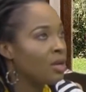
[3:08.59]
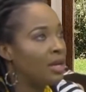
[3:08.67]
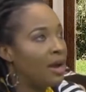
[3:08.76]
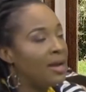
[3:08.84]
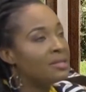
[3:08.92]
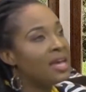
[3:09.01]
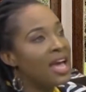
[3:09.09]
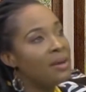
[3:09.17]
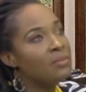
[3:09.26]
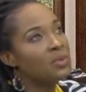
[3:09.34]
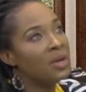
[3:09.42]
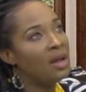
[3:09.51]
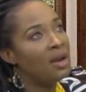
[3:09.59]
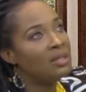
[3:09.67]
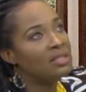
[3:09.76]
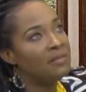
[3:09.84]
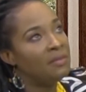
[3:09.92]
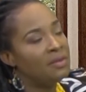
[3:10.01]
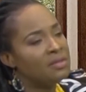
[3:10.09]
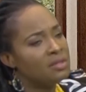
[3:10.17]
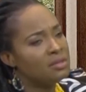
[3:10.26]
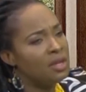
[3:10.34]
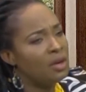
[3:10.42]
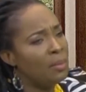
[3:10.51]
There are times when a lot of
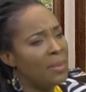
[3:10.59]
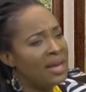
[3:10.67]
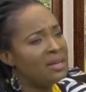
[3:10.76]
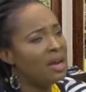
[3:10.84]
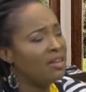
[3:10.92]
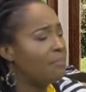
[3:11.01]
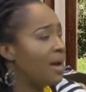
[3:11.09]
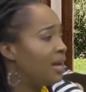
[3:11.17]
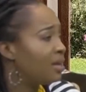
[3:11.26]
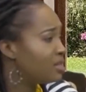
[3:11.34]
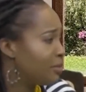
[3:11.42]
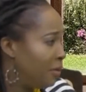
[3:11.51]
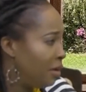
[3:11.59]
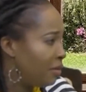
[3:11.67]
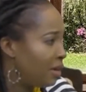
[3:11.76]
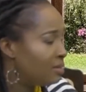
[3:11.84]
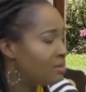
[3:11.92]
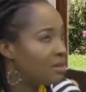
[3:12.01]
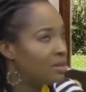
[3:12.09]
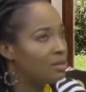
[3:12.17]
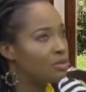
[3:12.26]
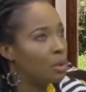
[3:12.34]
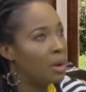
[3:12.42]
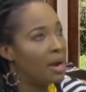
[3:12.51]
us, you know, might have bad
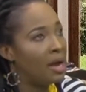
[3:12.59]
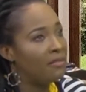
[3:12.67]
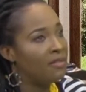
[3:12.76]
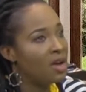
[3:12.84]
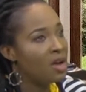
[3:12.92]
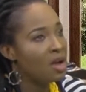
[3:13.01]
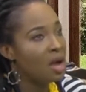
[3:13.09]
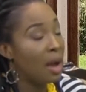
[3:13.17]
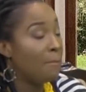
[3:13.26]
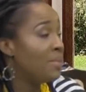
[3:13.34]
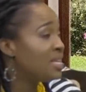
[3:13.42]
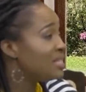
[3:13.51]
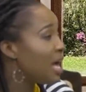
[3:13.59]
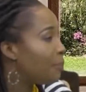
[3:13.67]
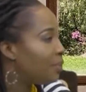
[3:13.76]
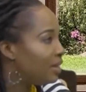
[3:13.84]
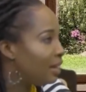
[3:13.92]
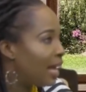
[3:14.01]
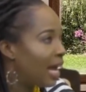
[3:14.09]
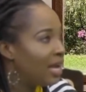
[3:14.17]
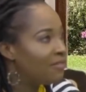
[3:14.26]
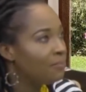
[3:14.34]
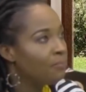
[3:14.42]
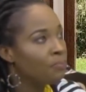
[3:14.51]
experiences or have a mishap in
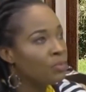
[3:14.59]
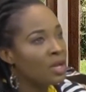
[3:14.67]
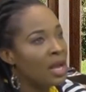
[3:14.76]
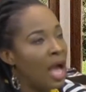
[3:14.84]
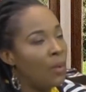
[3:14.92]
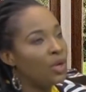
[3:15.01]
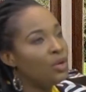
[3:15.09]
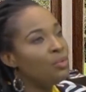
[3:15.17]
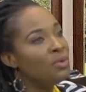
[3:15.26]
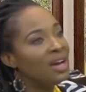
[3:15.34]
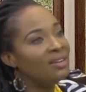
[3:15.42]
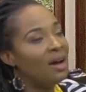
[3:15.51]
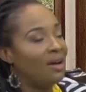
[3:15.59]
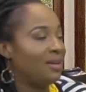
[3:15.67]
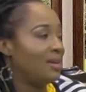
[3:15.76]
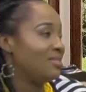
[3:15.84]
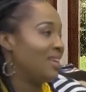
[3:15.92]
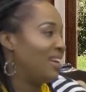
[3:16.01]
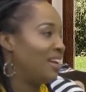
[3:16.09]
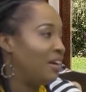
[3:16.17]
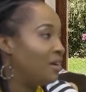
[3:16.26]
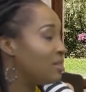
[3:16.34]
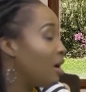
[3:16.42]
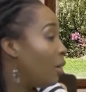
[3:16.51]
life, mm-hmm. and we do not understand that
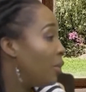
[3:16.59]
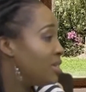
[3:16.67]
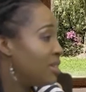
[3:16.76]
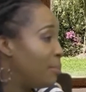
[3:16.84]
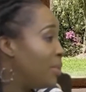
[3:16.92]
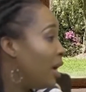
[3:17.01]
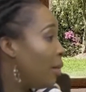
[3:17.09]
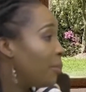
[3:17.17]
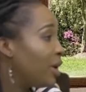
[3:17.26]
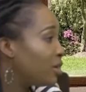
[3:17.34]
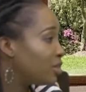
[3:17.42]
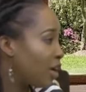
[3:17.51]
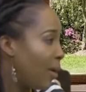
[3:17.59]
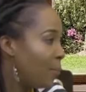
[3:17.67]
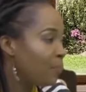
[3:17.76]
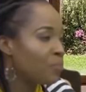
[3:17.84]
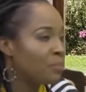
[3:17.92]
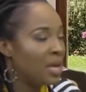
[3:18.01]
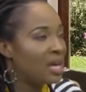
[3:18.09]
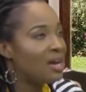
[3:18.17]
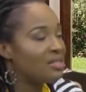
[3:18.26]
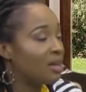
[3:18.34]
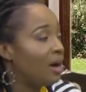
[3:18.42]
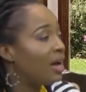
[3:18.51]
there's always a bigger picture, yeah.
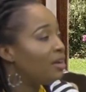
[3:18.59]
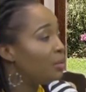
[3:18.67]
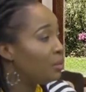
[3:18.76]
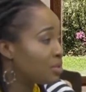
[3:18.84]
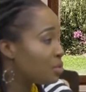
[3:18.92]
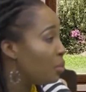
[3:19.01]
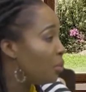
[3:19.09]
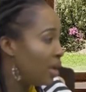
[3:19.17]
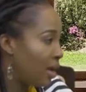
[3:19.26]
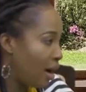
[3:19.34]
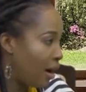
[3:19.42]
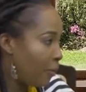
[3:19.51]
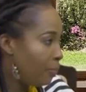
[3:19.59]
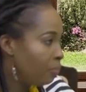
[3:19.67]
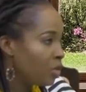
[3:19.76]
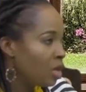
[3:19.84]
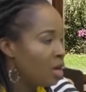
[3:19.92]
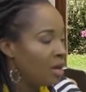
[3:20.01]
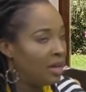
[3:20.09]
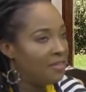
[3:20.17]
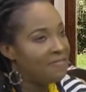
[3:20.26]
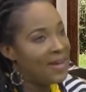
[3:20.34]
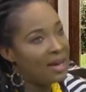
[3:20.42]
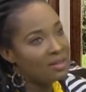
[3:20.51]
because God knows who we are. Right. The
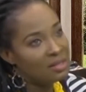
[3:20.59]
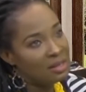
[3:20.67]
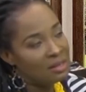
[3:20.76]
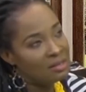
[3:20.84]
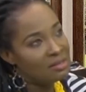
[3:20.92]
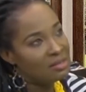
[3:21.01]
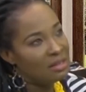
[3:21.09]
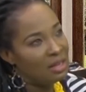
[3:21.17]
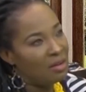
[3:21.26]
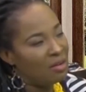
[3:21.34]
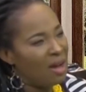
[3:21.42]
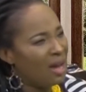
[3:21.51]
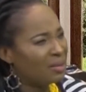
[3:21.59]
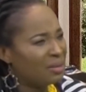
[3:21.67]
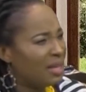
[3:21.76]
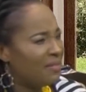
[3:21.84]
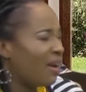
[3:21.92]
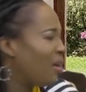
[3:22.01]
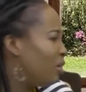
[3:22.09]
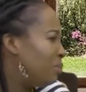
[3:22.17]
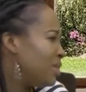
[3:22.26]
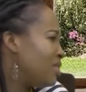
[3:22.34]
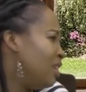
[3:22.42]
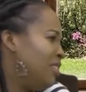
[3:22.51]
fact is, you know, God could have allowed
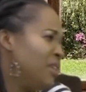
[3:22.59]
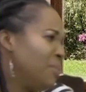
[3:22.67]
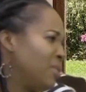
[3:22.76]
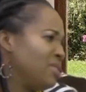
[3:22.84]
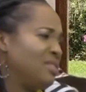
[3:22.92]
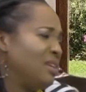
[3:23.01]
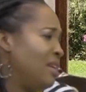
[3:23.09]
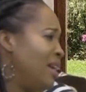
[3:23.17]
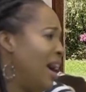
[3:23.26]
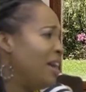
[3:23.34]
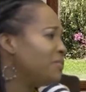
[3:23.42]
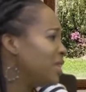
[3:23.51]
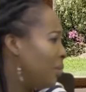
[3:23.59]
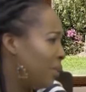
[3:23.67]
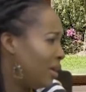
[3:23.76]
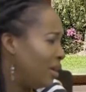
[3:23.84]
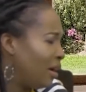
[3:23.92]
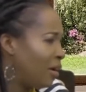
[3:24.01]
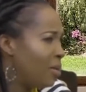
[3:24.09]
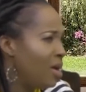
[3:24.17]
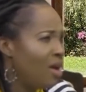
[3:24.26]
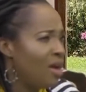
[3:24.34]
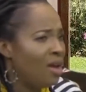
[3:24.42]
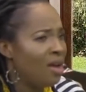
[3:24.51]
me to leave the prison the day after I went there.
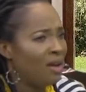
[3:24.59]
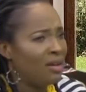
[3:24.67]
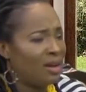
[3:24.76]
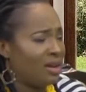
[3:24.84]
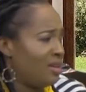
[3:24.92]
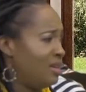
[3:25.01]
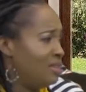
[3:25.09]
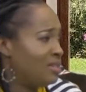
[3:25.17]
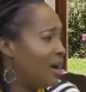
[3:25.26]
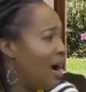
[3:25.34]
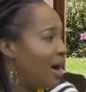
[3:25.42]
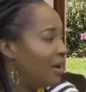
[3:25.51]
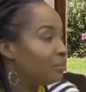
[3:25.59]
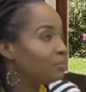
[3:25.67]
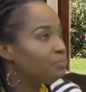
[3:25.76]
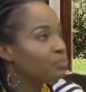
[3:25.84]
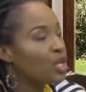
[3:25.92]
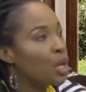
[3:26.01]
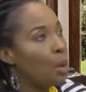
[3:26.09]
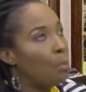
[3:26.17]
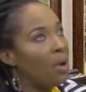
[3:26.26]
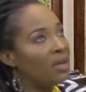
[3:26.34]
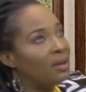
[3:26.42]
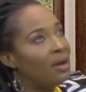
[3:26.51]
That's true. That's He's true. God. Mm-hmm.
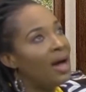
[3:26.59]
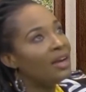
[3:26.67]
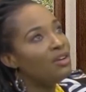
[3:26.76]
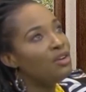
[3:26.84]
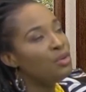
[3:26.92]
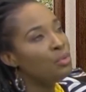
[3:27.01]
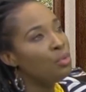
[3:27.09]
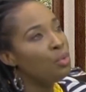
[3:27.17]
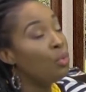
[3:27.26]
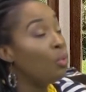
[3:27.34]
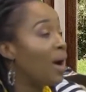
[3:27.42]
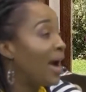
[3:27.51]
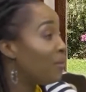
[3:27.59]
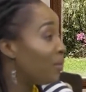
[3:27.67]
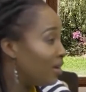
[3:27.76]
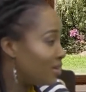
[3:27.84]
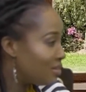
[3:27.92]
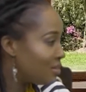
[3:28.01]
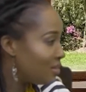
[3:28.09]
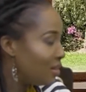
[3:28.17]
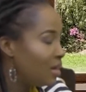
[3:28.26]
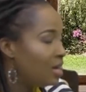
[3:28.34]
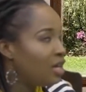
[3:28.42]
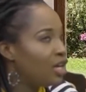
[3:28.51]
But God knew who I was.
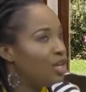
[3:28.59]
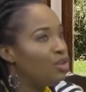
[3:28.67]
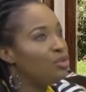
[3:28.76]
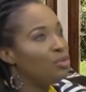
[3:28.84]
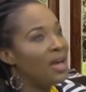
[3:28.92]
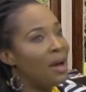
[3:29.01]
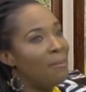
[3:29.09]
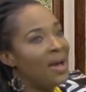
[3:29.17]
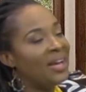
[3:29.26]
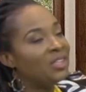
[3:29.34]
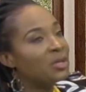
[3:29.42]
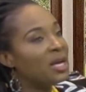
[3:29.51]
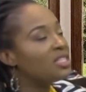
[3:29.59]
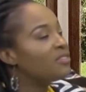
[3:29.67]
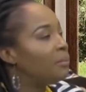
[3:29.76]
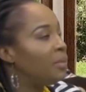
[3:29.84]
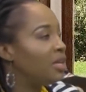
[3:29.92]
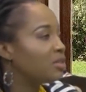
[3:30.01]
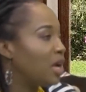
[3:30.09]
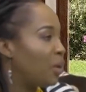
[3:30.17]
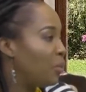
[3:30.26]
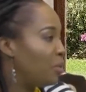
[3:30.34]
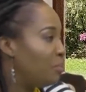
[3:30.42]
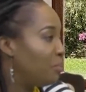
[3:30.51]
Mm-hmm. He knew that my
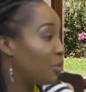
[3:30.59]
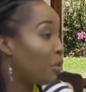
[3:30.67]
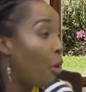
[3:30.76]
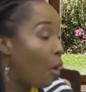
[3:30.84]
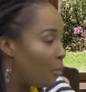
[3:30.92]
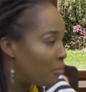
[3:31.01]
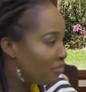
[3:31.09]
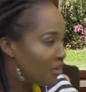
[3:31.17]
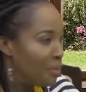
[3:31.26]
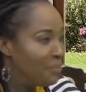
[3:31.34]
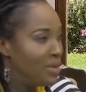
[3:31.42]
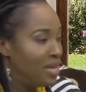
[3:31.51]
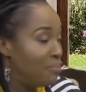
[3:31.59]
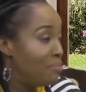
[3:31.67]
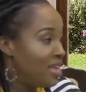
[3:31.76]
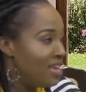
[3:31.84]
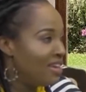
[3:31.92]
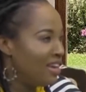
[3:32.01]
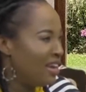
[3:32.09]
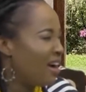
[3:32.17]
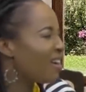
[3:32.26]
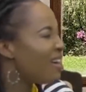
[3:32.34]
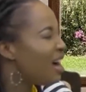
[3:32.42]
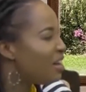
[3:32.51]
transformation would come from me being in
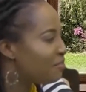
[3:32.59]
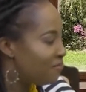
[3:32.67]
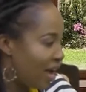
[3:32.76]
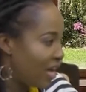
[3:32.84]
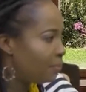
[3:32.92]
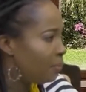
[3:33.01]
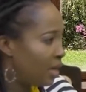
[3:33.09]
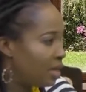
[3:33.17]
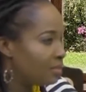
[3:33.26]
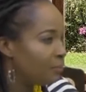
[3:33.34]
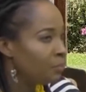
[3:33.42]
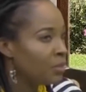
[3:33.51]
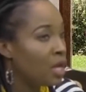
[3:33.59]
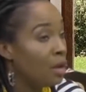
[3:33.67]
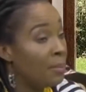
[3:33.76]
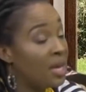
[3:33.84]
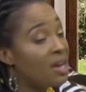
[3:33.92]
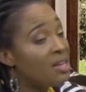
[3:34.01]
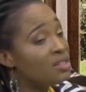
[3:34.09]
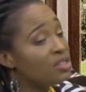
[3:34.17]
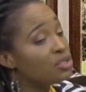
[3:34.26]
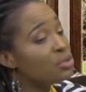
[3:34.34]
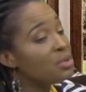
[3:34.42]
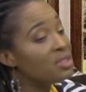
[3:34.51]
a confined place. Yes. Because the
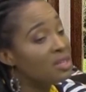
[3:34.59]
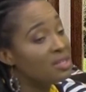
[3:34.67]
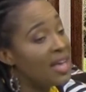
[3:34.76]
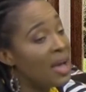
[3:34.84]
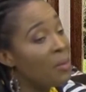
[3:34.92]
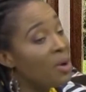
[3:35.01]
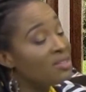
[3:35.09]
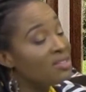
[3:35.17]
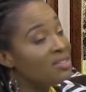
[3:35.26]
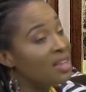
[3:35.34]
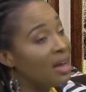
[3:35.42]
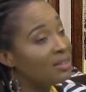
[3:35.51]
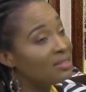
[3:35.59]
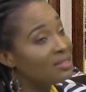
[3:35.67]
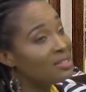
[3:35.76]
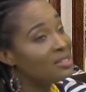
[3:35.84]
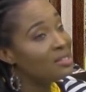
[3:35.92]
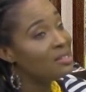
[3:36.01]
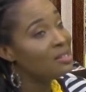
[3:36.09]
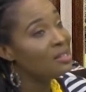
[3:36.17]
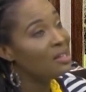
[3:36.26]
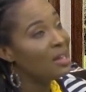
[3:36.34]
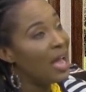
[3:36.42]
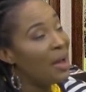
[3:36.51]
truth is, I was not
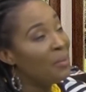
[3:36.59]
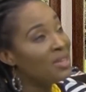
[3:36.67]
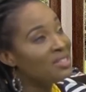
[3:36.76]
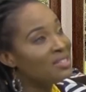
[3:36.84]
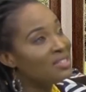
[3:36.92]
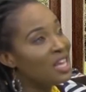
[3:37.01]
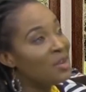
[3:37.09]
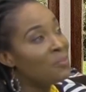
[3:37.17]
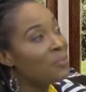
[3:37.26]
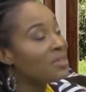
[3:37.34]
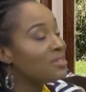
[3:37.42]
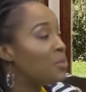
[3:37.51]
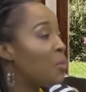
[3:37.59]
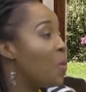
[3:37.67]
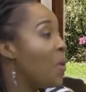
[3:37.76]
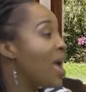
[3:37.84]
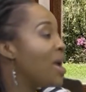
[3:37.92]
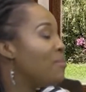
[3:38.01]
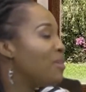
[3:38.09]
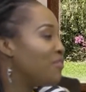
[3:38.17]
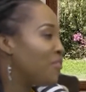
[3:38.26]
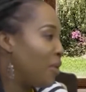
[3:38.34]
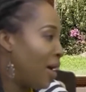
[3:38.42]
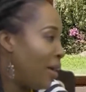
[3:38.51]
I was in prison way
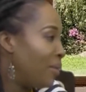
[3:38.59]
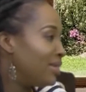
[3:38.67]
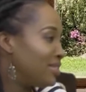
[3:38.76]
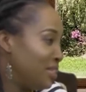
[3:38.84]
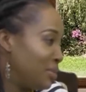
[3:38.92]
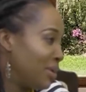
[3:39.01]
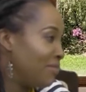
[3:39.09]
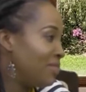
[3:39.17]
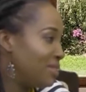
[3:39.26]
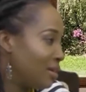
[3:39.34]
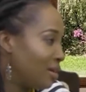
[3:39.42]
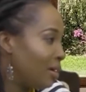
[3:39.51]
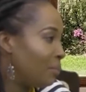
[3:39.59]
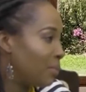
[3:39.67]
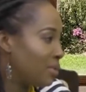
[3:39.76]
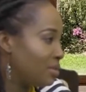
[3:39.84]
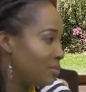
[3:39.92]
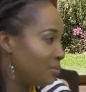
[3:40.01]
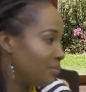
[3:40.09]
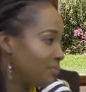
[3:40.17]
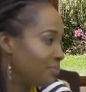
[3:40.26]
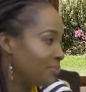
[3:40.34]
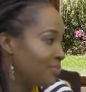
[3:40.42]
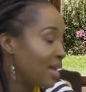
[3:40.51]
before I went into a physical prison.
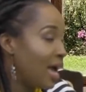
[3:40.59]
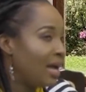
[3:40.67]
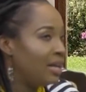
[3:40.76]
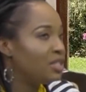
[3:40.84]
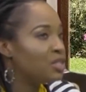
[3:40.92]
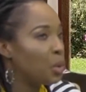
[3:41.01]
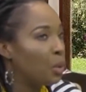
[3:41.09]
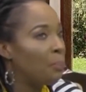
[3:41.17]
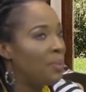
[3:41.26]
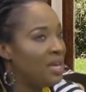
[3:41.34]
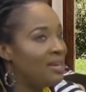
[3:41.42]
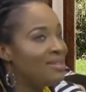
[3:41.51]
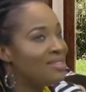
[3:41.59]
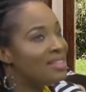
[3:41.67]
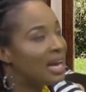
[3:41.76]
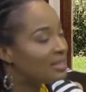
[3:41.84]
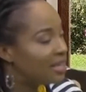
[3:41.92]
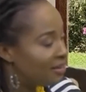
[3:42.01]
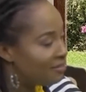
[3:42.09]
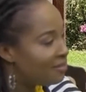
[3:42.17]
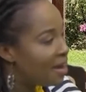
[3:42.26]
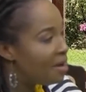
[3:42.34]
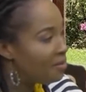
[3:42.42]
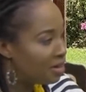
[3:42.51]
Yeah. And it took being in that
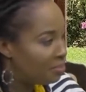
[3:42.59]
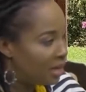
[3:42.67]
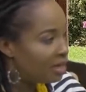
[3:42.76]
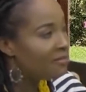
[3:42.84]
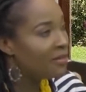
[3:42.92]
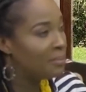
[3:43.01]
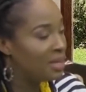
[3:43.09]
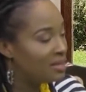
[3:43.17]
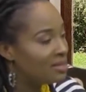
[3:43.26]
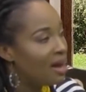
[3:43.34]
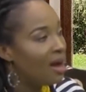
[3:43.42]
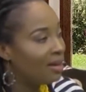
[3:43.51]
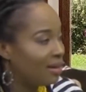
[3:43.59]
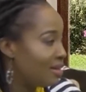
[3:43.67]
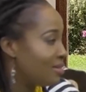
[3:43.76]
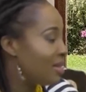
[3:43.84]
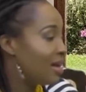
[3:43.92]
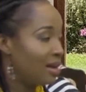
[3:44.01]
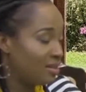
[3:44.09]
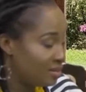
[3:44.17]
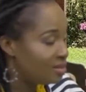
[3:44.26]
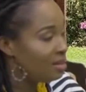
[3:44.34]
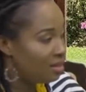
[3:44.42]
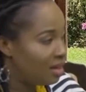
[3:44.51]
environment for me to understand and
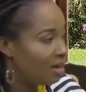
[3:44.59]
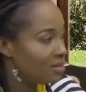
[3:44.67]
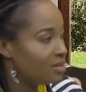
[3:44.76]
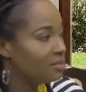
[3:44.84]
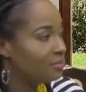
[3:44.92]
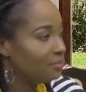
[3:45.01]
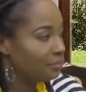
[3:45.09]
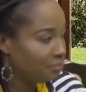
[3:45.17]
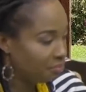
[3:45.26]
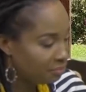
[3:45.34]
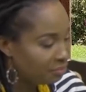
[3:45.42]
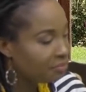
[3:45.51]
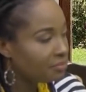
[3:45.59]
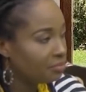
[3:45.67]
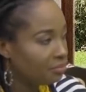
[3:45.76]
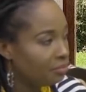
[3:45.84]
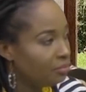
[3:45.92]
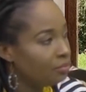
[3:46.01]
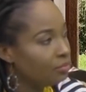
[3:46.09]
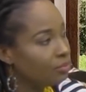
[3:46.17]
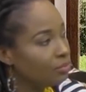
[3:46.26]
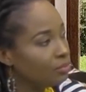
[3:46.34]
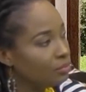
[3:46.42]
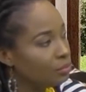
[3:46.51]
see that. Mm-hmm, mm-hmm.